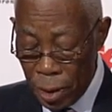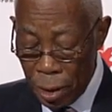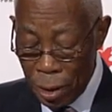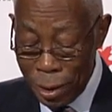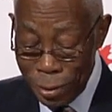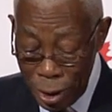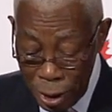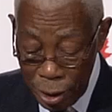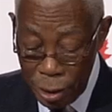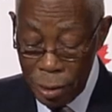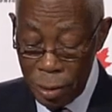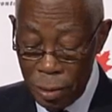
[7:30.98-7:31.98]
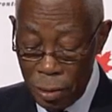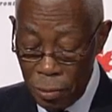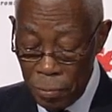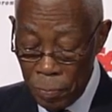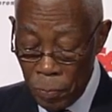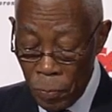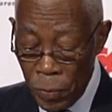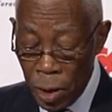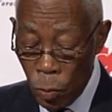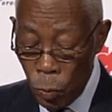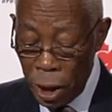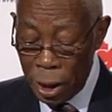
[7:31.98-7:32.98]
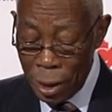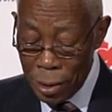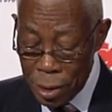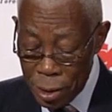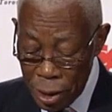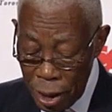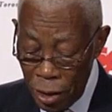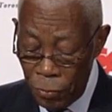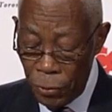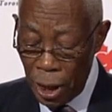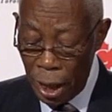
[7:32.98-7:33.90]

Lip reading: Indeed, we can safely